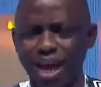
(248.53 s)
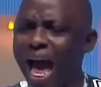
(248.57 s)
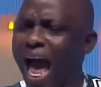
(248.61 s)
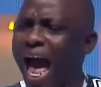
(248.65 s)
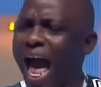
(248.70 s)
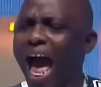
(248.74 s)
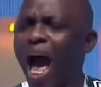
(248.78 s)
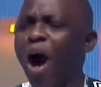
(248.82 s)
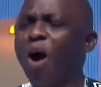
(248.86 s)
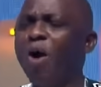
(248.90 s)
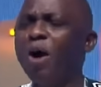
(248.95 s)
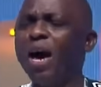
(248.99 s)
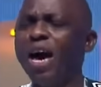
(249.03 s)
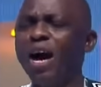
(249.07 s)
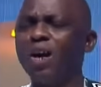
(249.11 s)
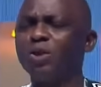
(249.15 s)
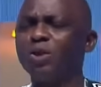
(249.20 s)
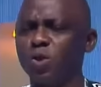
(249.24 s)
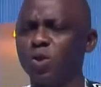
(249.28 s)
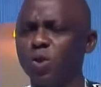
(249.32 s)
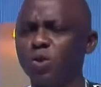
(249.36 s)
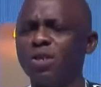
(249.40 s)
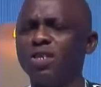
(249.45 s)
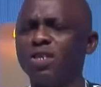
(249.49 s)
How else
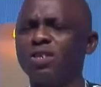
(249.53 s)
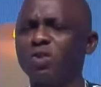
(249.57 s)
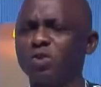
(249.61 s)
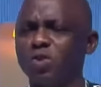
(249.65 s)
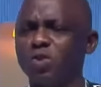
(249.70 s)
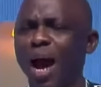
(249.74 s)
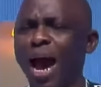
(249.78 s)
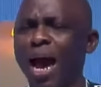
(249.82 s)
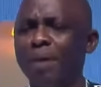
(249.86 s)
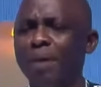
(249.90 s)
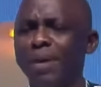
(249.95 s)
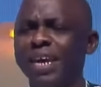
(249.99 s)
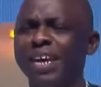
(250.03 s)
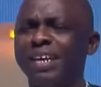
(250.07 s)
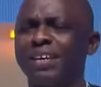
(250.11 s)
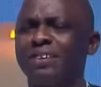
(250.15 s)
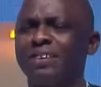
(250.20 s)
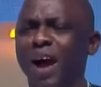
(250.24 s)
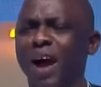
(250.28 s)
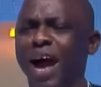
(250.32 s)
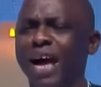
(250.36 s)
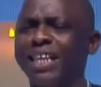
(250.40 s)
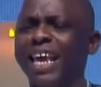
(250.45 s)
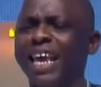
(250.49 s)
do you describe a
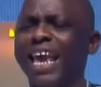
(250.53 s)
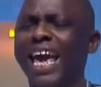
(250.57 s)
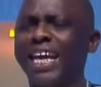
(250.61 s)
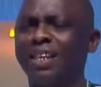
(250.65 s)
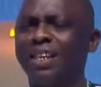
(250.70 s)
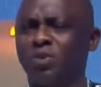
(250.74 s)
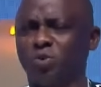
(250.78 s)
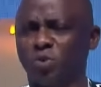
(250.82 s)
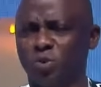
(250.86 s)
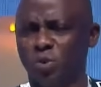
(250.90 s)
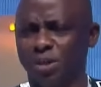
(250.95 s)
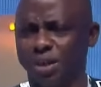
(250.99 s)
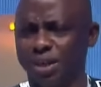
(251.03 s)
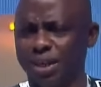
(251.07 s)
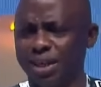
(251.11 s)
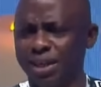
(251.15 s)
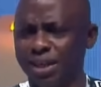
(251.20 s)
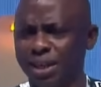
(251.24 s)
grand entry?